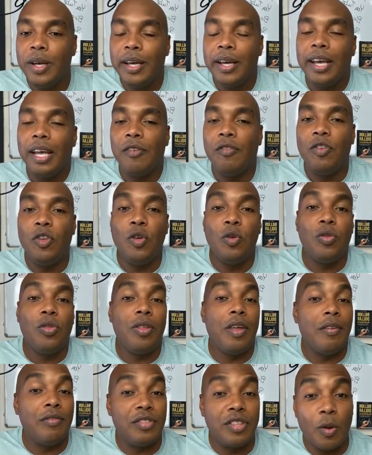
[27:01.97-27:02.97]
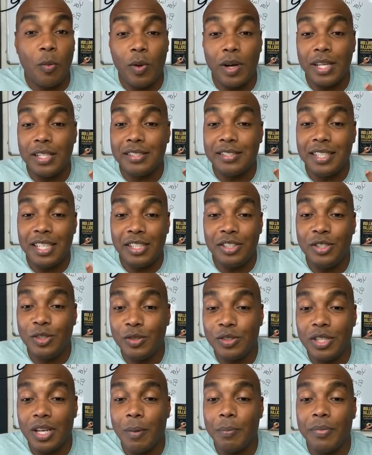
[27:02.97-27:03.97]
If you if someone has sent you
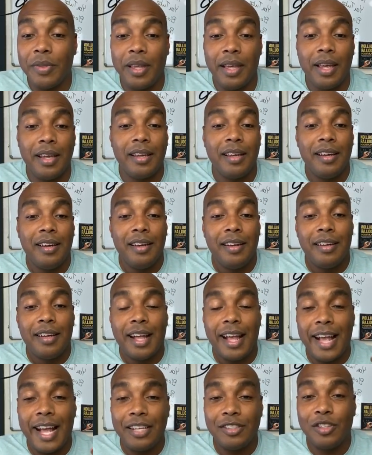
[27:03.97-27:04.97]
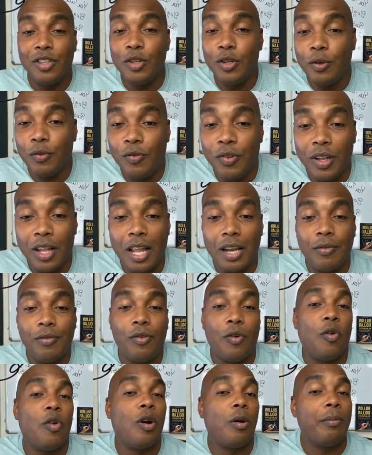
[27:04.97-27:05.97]
something, ask you to fill out a
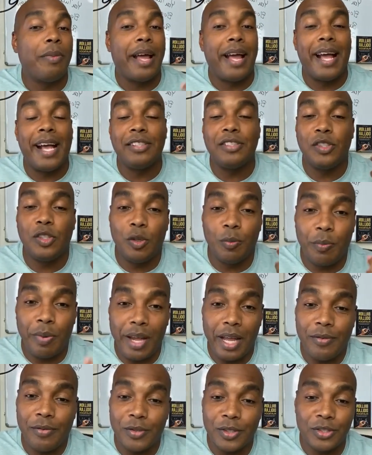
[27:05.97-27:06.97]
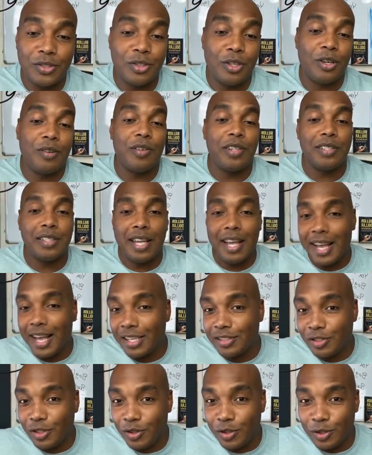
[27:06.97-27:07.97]
form, ask you to pay for a service,
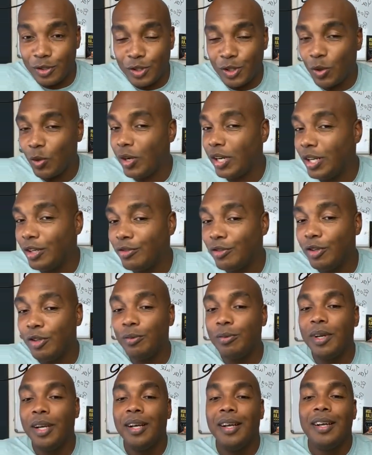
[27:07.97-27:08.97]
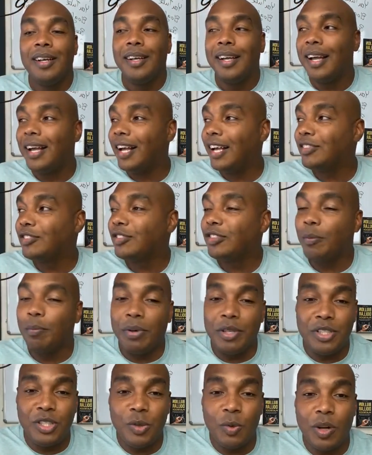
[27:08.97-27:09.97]
ask you to join a group, ask to
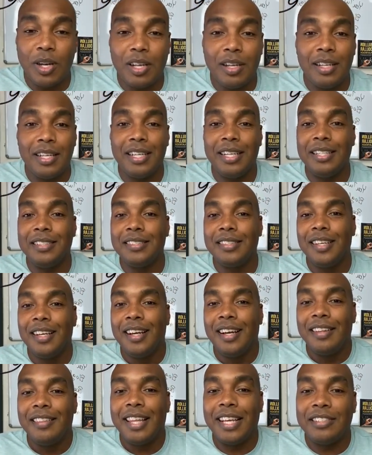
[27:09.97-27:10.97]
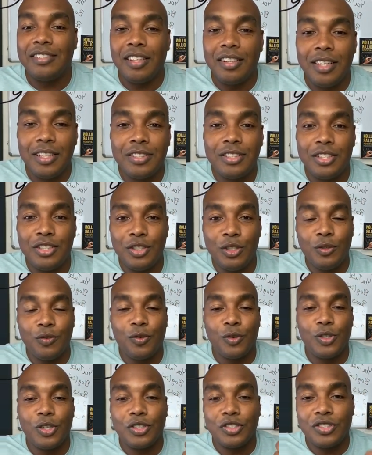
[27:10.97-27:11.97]
put you on a list. They solicit you for
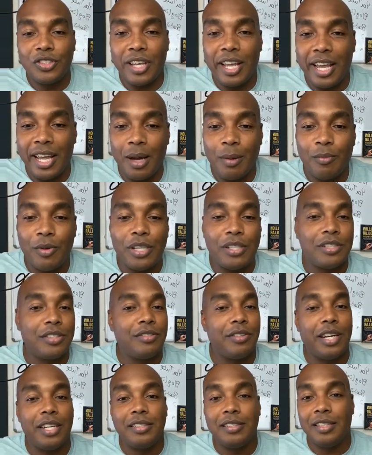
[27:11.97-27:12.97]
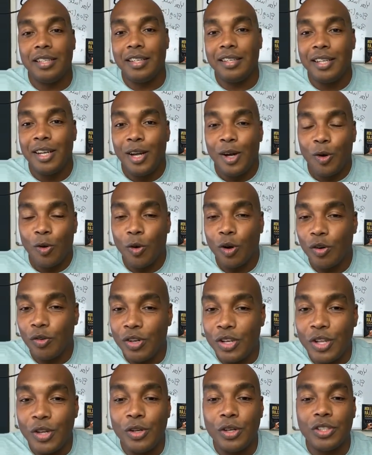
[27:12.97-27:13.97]
your SAM registration or to
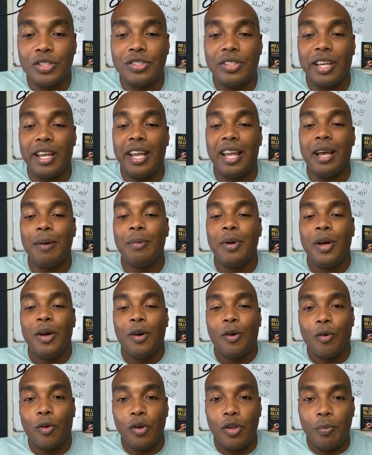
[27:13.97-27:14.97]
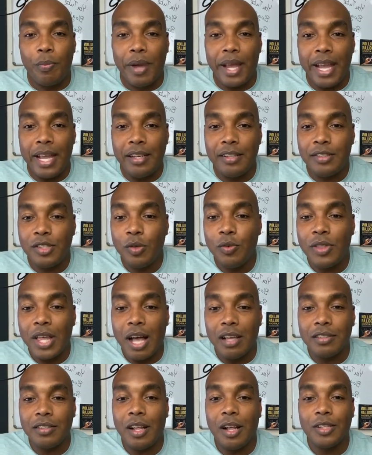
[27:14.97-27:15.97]
renew your SAM, or you pay
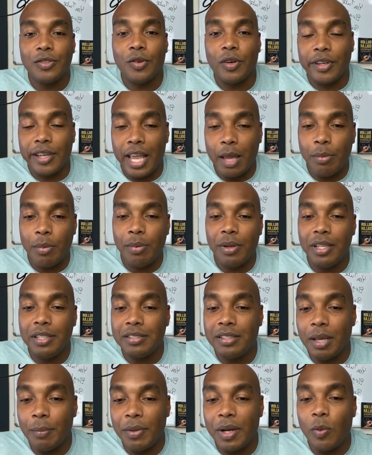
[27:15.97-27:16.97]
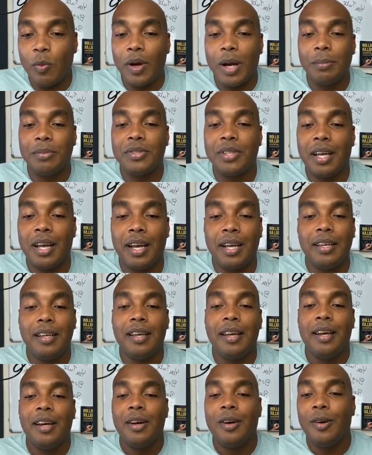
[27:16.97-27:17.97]
$2,000 for a capability statement, a website,
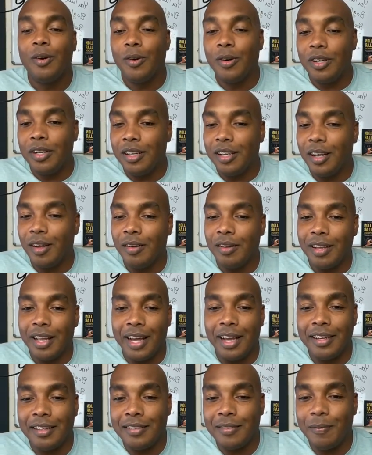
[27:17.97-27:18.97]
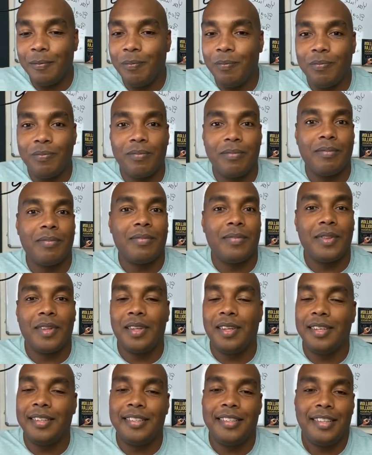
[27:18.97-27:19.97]
or, you know, like,
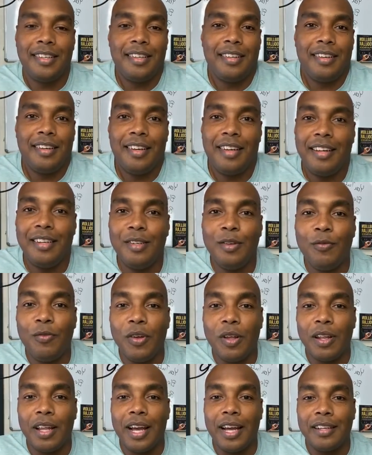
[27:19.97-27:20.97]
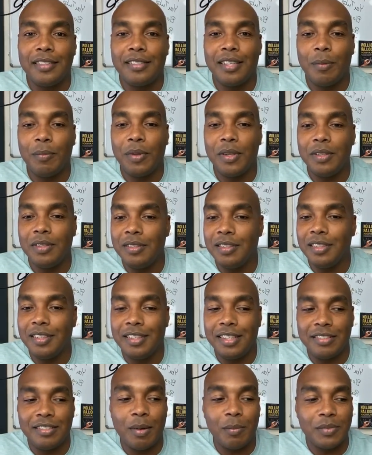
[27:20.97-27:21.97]
and you feel like something,
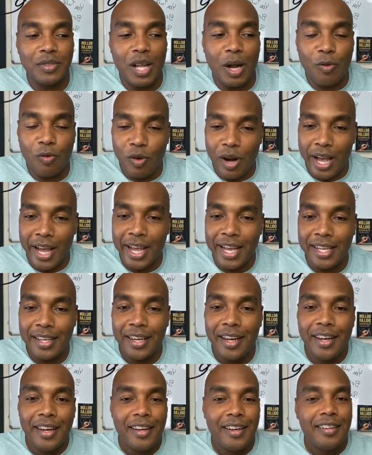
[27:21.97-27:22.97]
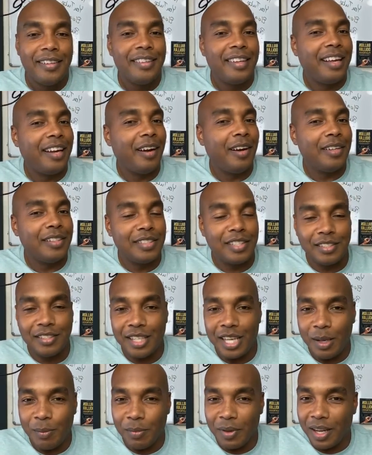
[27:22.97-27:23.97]
something's not right. Eric, does it
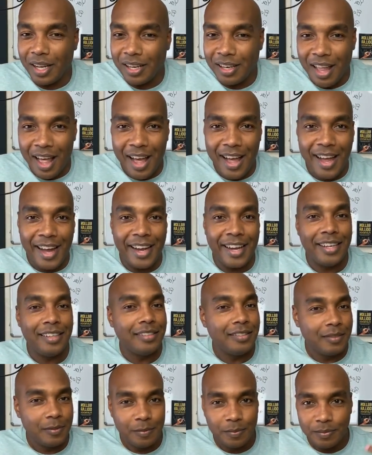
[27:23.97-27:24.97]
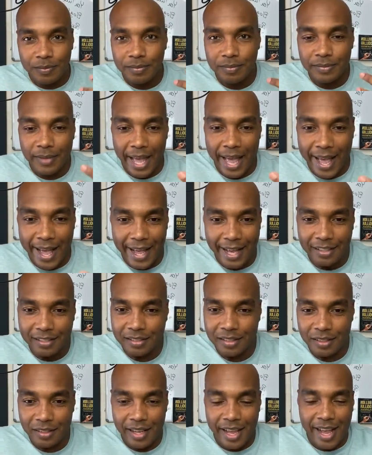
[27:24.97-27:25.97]
seem in line? Ask,
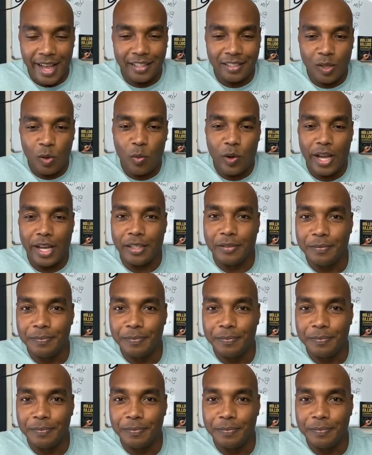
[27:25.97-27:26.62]
ask away.